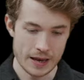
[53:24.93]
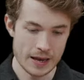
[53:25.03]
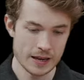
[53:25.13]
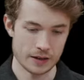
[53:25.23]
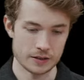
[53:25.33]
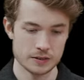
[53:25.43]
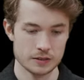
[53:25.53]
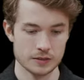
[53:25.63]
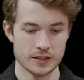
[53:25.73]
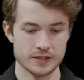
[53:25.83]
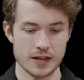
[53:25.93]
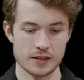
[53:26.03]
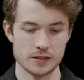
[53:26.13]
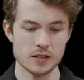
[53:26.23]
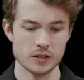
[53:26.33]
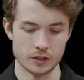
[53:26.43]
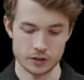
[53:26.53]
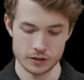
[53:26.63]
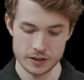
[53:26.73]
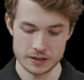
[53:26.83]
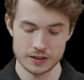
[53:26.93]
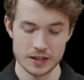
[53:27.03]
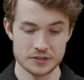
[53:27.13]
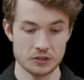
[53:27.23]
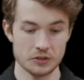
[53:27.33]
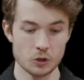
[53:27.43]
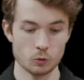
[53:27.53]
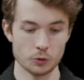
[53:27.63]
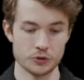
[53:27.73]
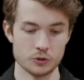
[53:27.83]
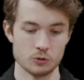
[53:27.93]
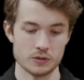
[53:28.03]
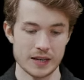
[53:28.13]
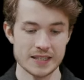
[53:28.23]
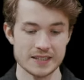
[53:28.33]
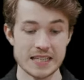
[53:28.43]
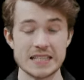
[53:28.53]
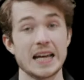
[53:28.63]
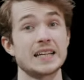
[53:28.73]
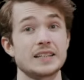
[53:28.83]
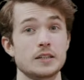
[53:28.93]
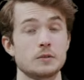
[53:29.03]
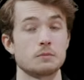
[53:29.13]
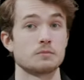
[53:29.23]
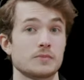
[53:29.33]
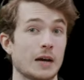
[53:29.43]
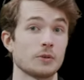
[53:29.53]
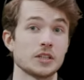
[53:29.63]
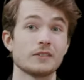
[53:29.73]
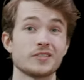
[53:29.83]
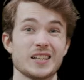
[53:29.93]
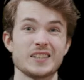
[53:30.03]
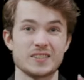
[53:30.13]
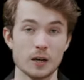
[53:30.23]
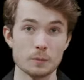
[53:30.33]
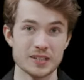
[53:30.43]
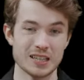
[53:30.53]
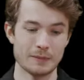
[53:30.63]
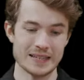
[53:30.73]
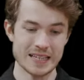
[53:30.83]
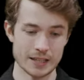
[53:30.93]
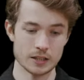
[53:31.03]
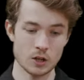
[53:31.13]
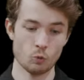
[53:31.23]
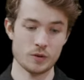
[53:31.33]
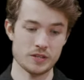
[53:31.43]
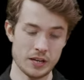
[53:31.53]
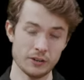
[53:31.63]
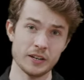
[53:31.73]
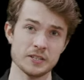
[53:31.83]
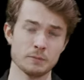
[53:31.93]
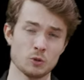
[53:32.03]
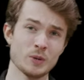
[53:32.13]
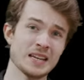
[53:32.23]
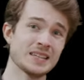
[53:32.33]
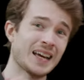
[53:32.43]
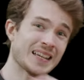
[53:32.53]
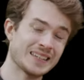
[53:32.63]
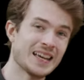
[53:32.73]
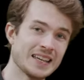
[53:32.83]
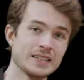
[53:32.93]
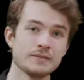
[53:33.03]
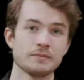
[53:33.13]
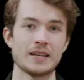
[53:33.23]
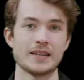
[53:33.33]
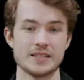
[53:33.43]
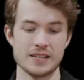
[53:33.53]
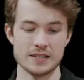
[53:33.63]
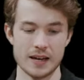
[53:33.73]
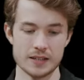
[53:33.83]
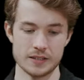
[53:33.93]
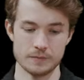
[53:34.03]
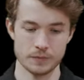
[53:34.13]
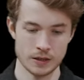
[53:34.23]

and let's say the year is less than or equal to 1990. And that would give us a subset of my data where the year is between 1980 and 1990